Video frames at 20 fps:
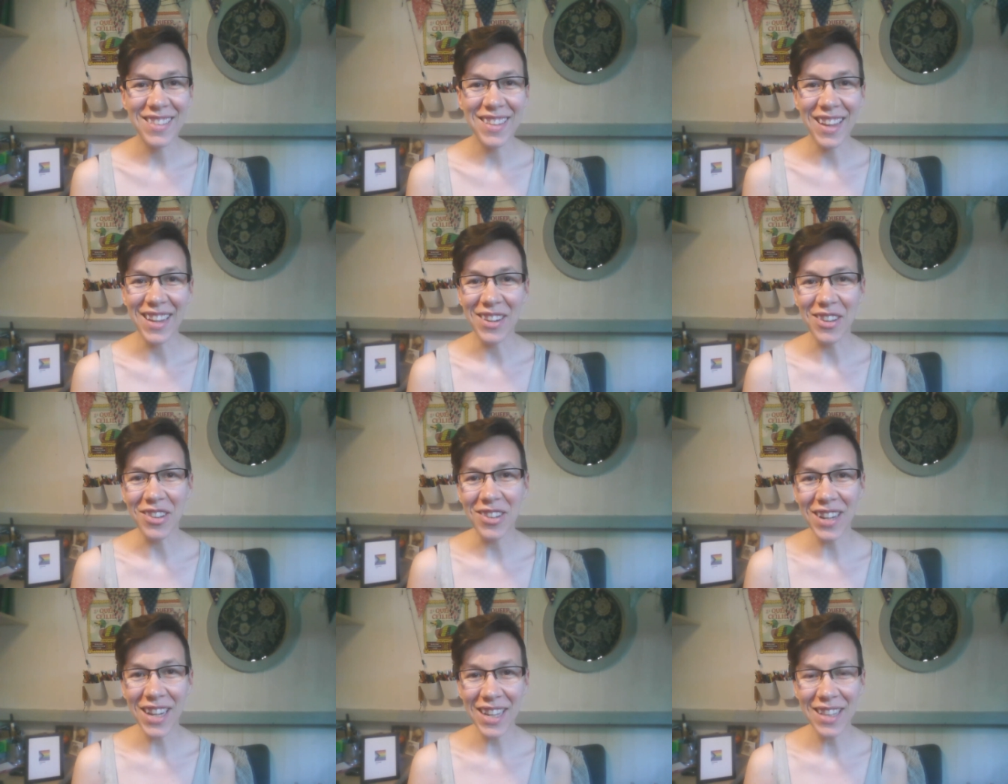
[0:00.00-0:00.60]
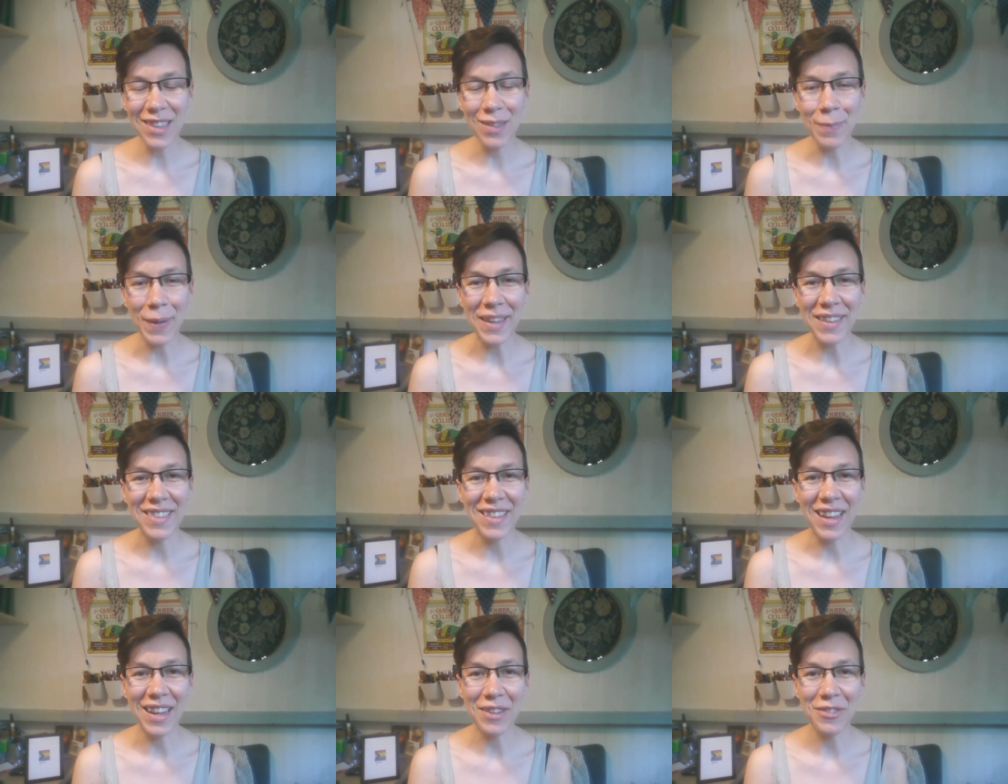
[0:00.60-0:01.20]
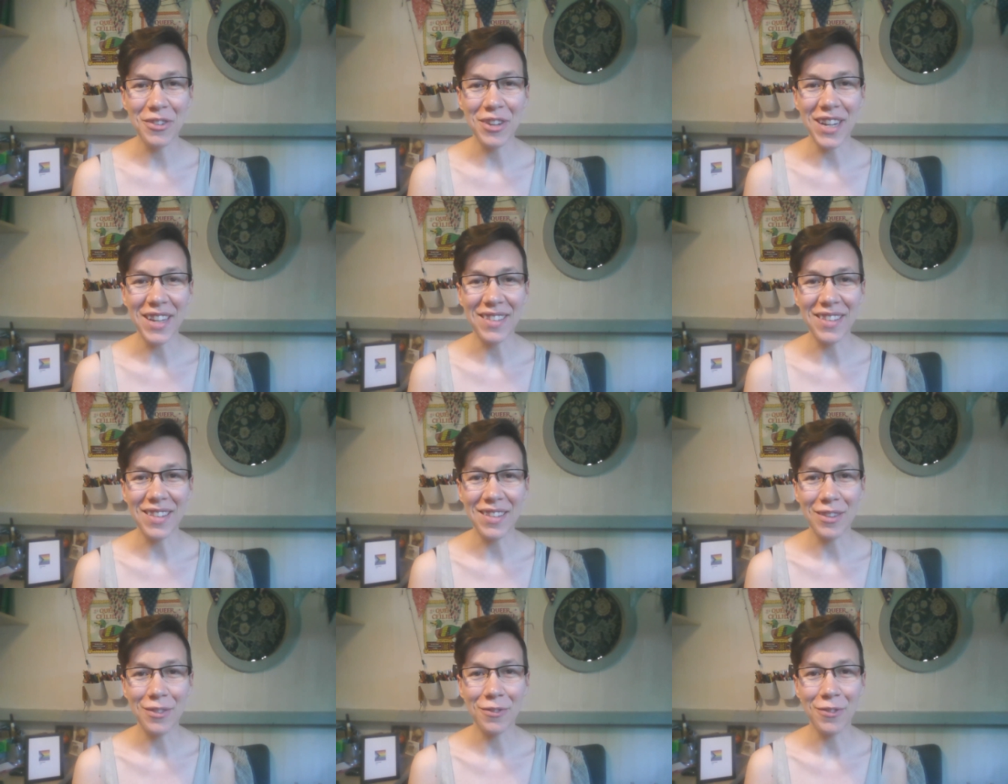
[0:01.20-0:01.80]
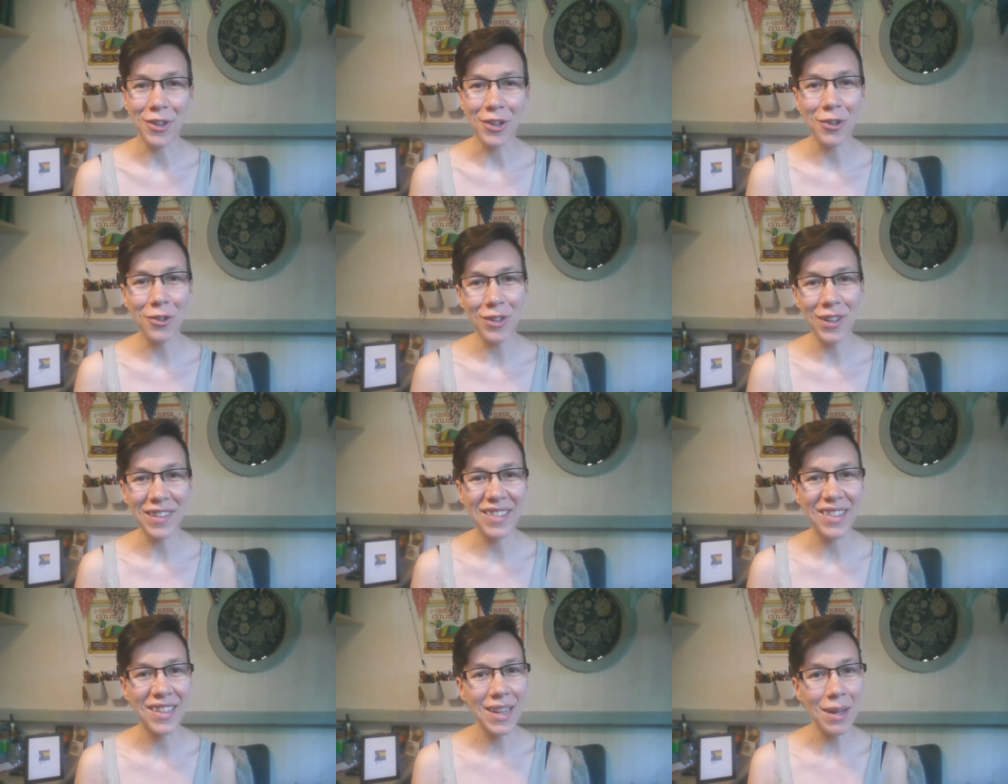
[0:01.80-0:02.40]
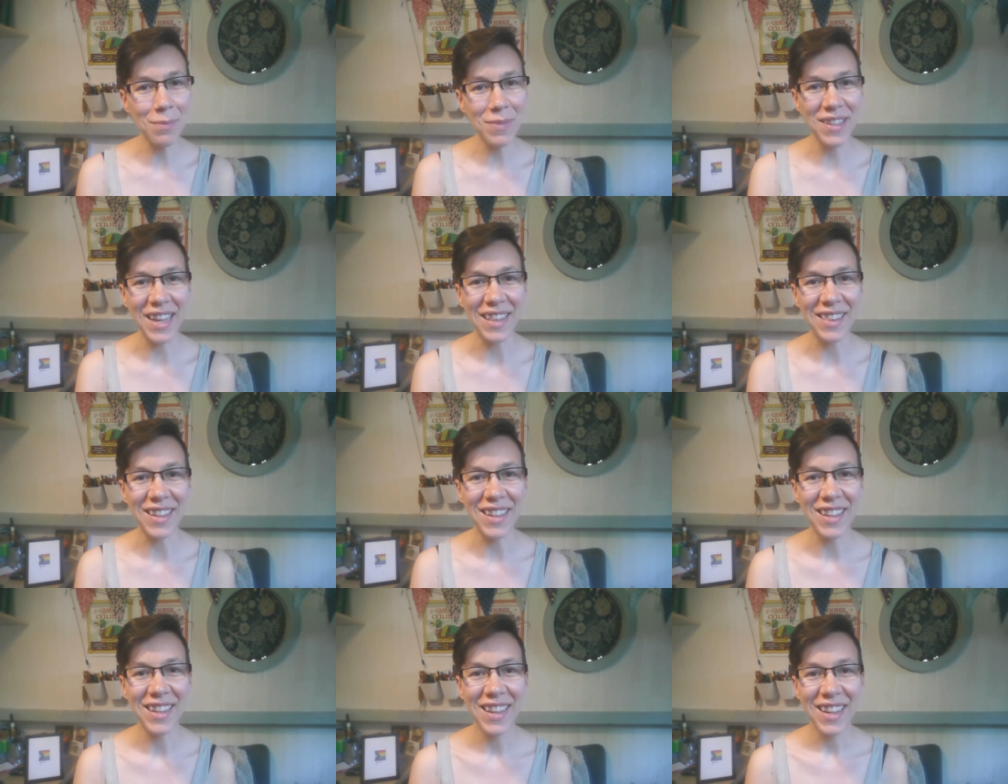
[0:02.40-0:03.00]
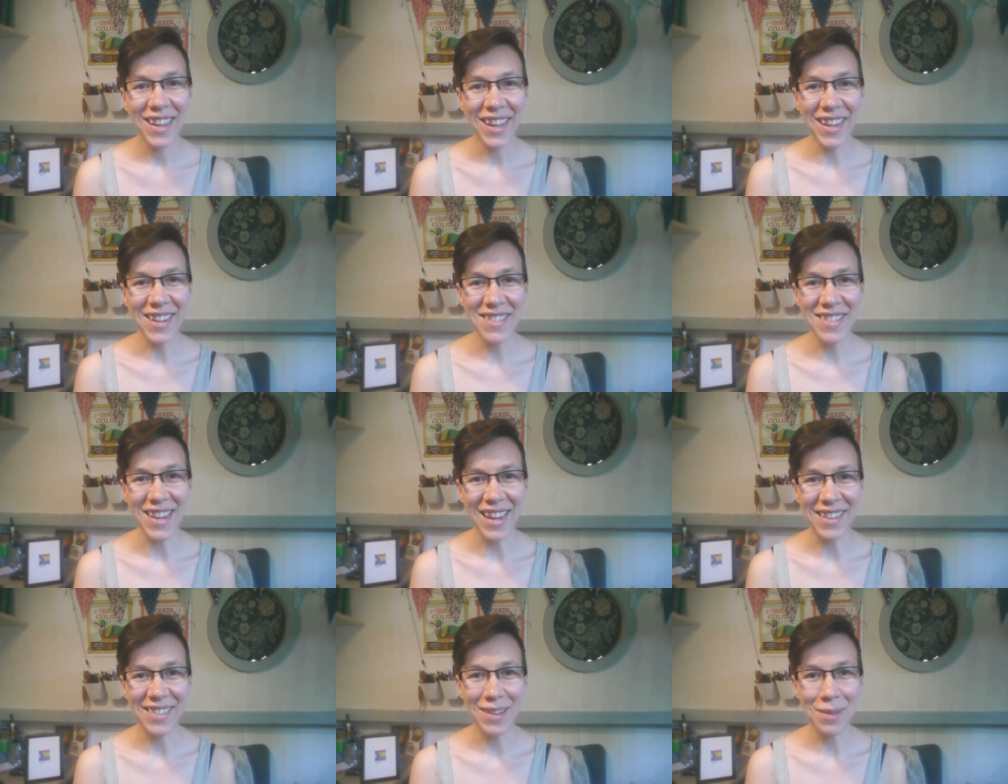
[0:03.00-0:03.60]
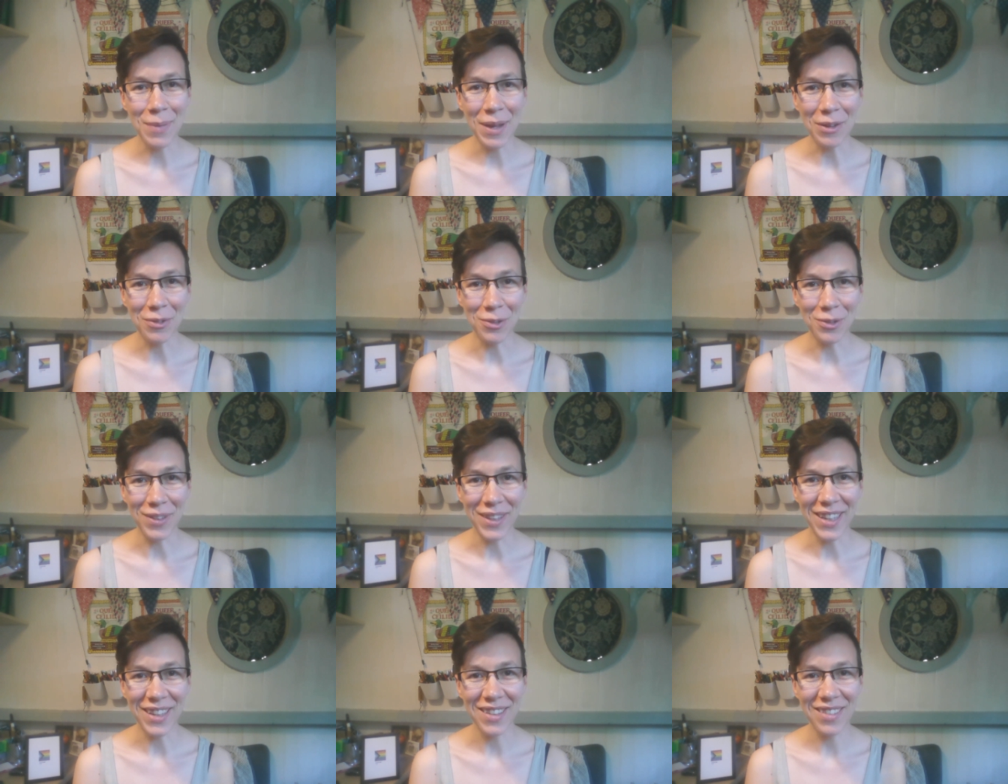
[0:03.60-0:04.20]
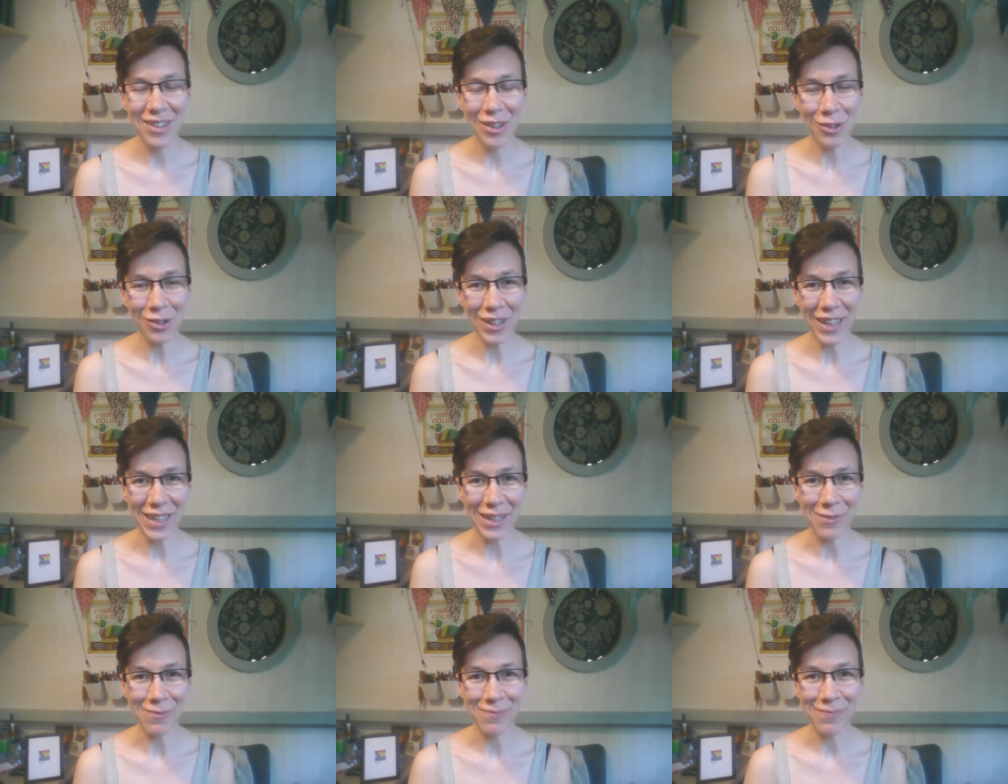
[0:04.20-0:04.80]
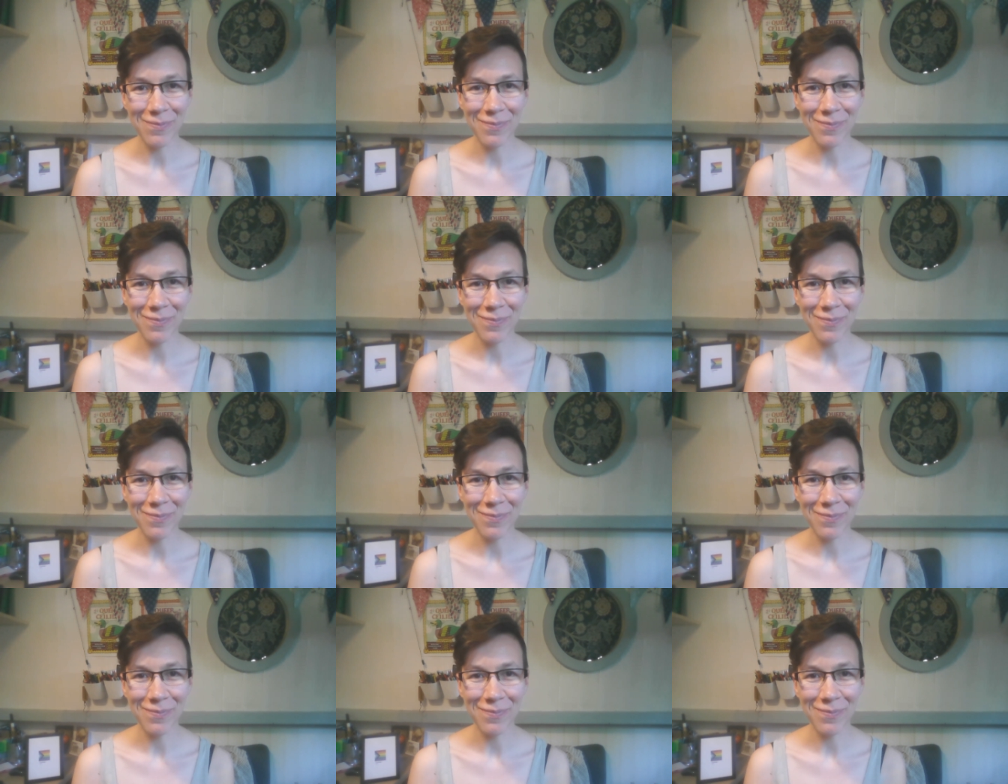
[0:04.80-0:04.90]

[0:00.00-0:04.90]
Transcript: an online space that I've created for callers to come together and chat about all things calling.